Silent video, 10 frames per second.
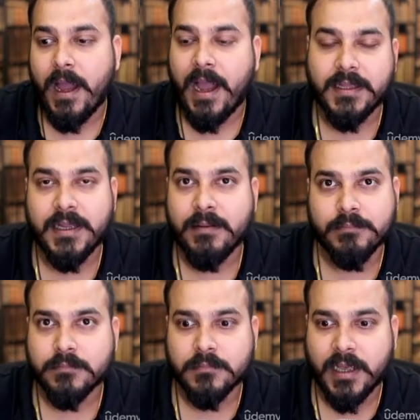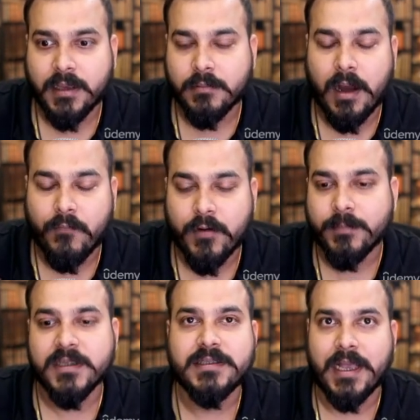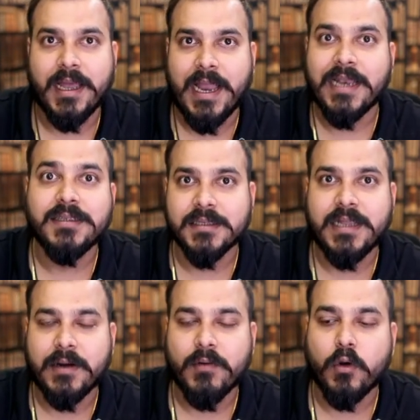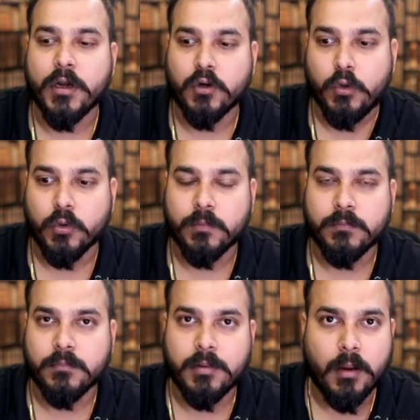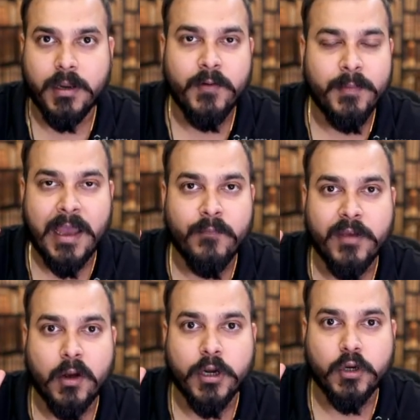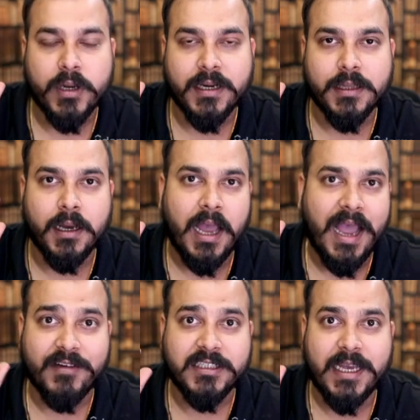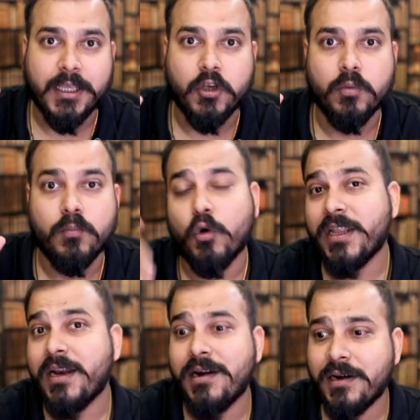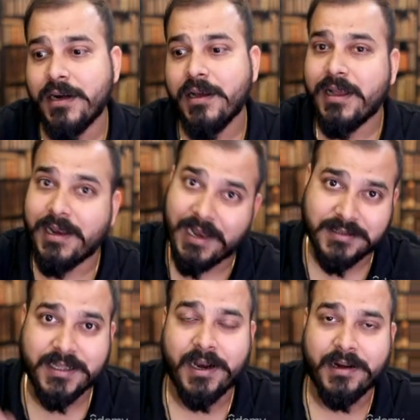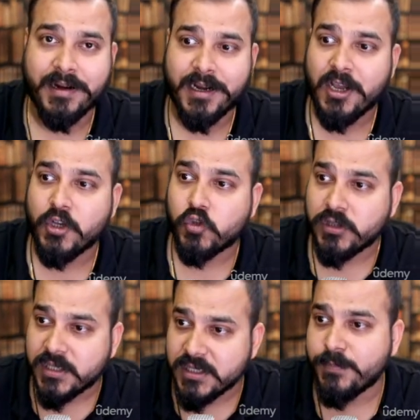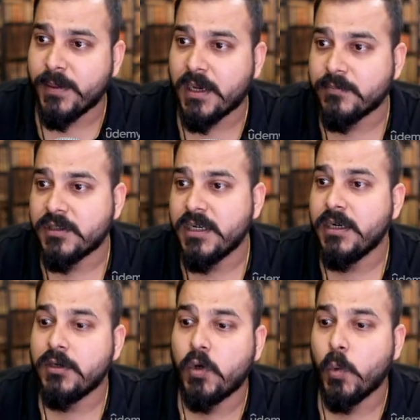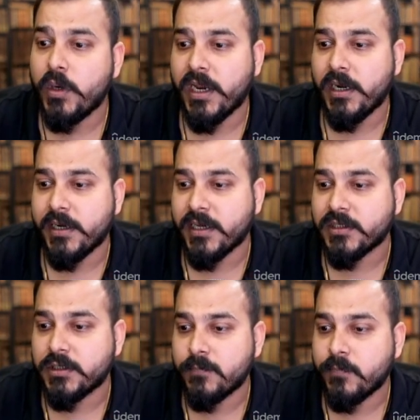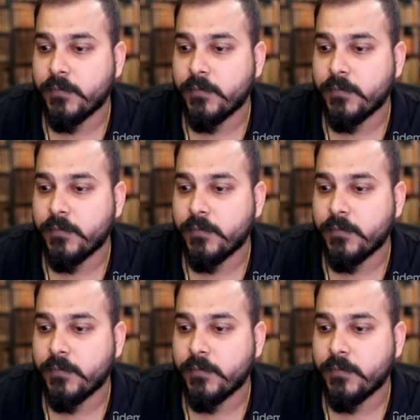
either like from this analysis that we are going to do, probably we are going to get the average IQ more than 100, less than 100. So this becomes a two-tailed test.